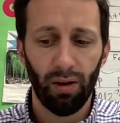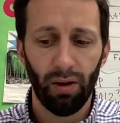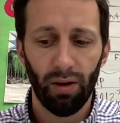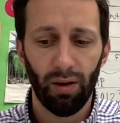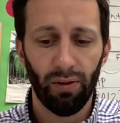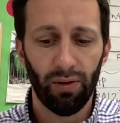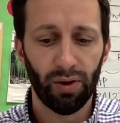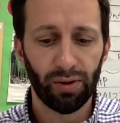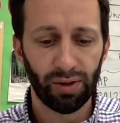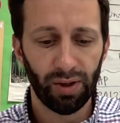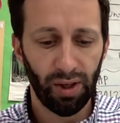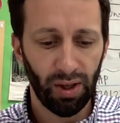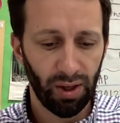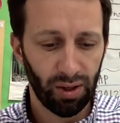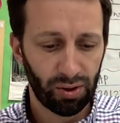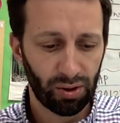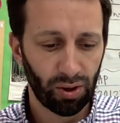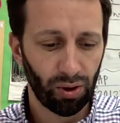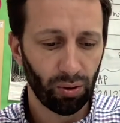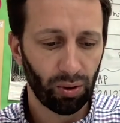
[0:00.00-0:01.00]
There's an
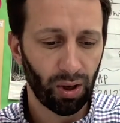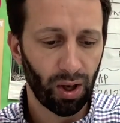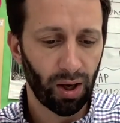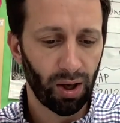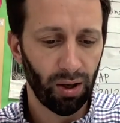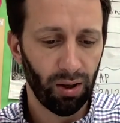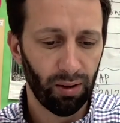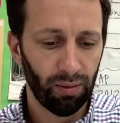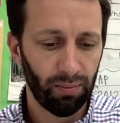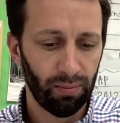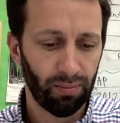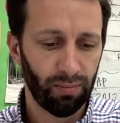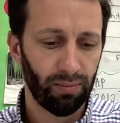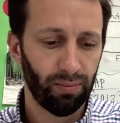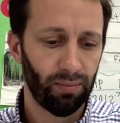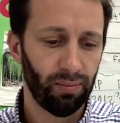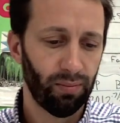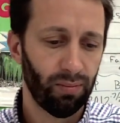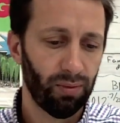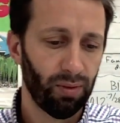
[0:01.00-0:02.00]
intro column.
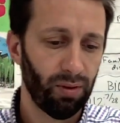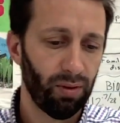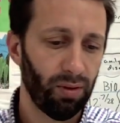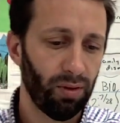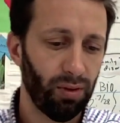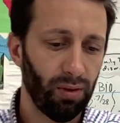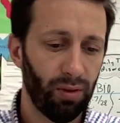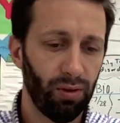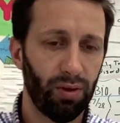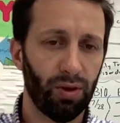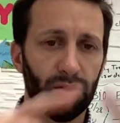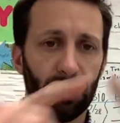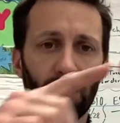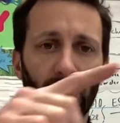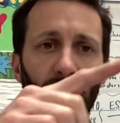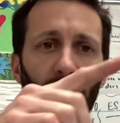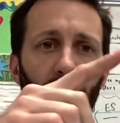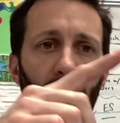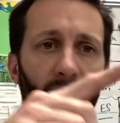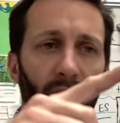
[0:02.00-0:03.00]
There's a
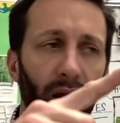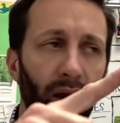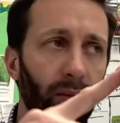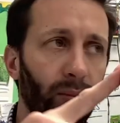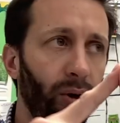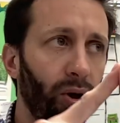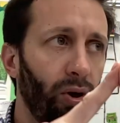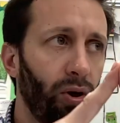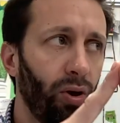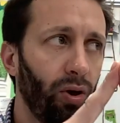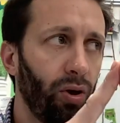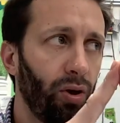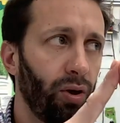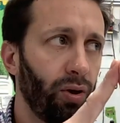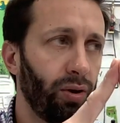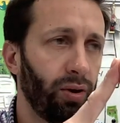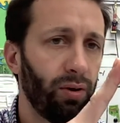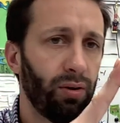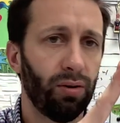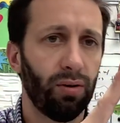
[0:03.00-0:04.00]
column
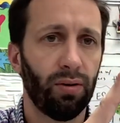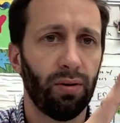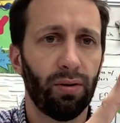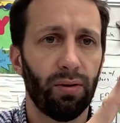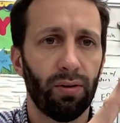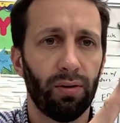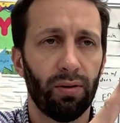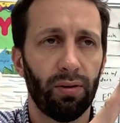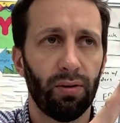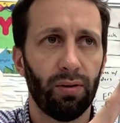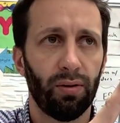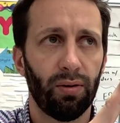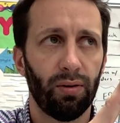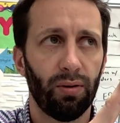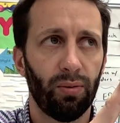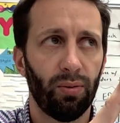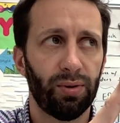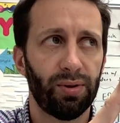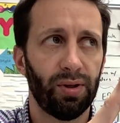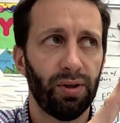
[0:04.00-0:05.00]
on,
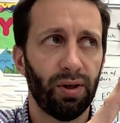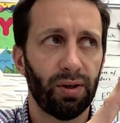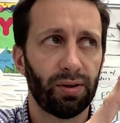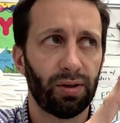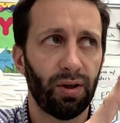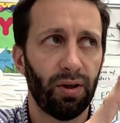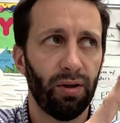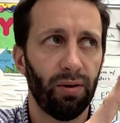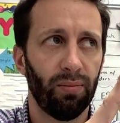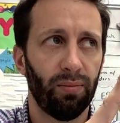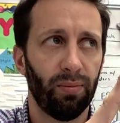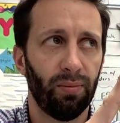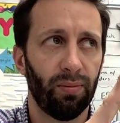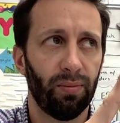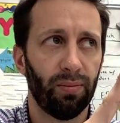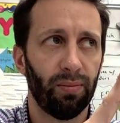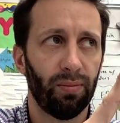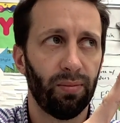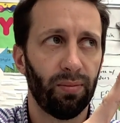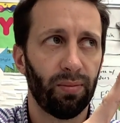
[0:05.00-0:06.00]
what's the next column?
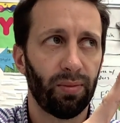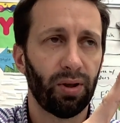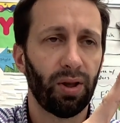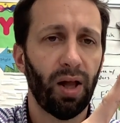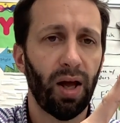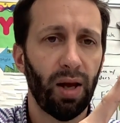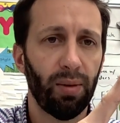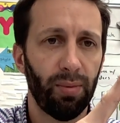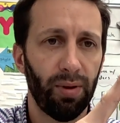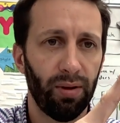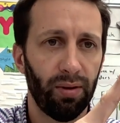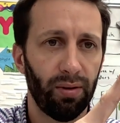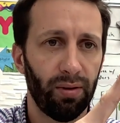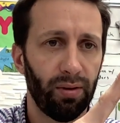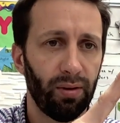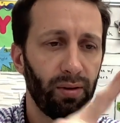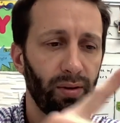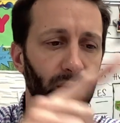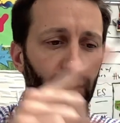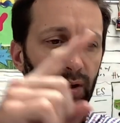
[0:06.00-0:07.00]
Climate.
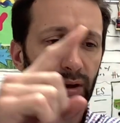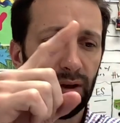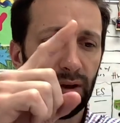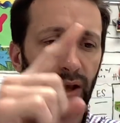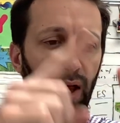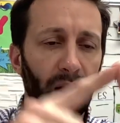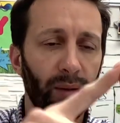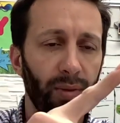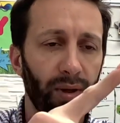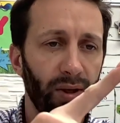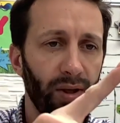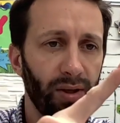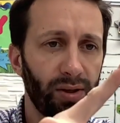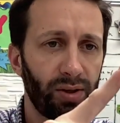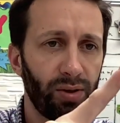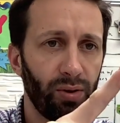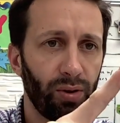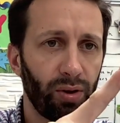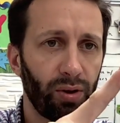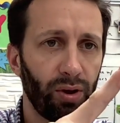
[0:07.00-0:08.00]
Climate needs
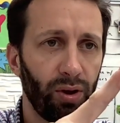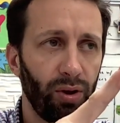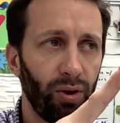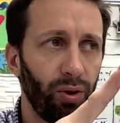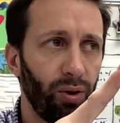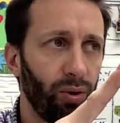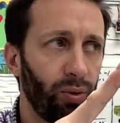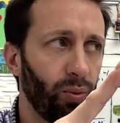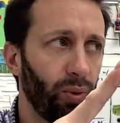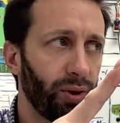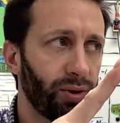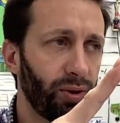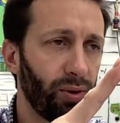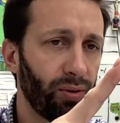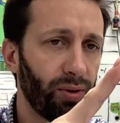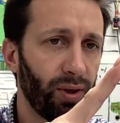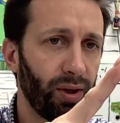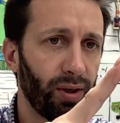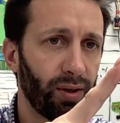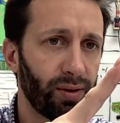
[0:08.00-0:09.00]
to include what two
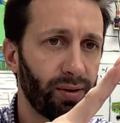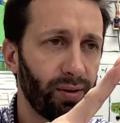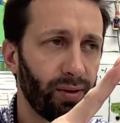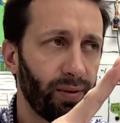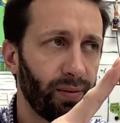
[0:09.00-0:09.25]
things?